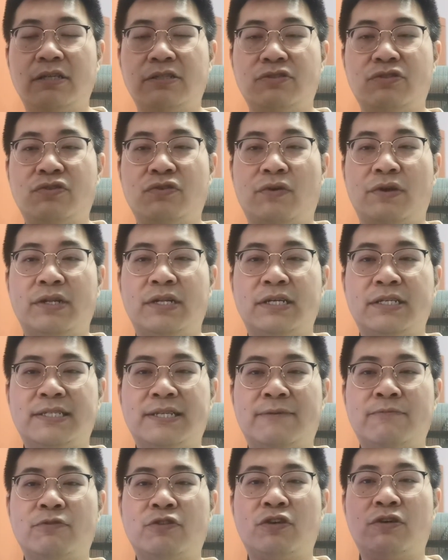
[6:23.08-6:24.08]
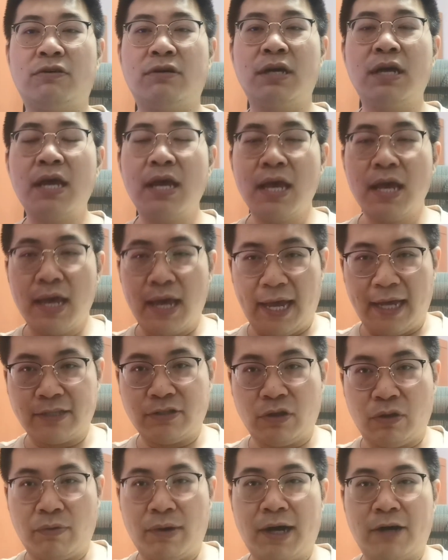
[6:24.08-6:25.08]
Sorry, the Samsung
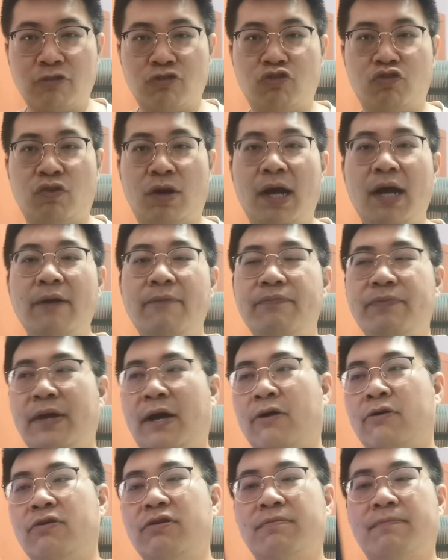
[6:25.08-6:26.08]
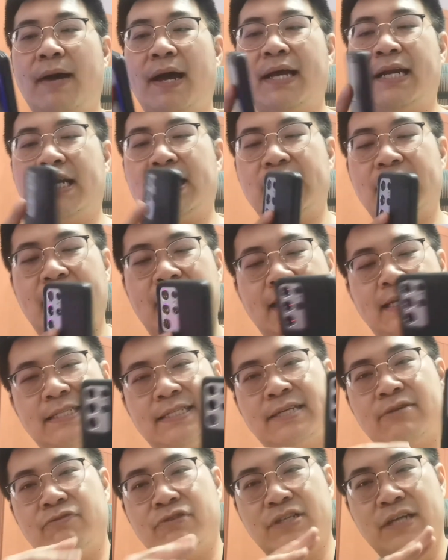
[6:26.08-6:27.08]
S7 Ultra. I'm going to buy another
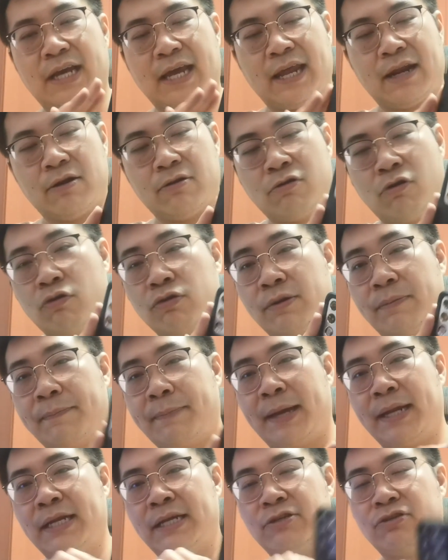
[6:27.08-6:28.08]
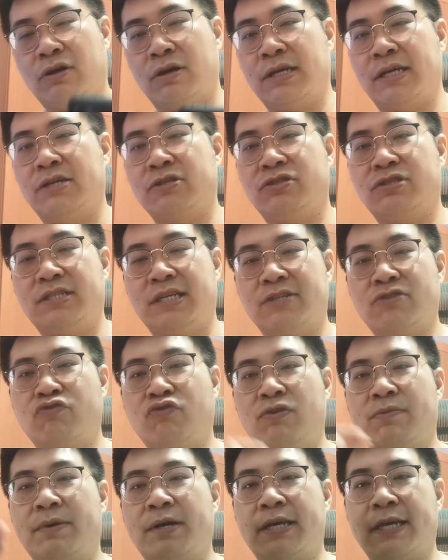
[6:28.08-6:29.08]
casing which I can hold the pen here, so I can just
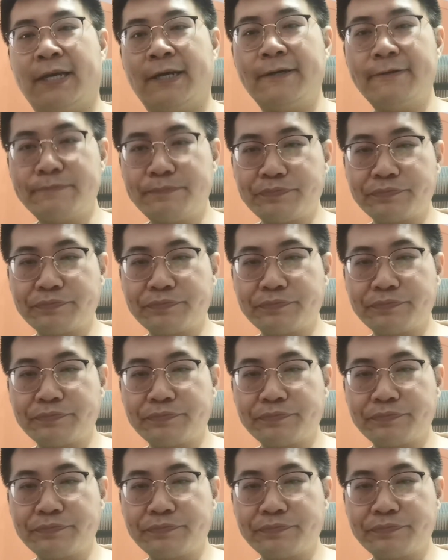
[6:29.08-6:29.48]
scribble here.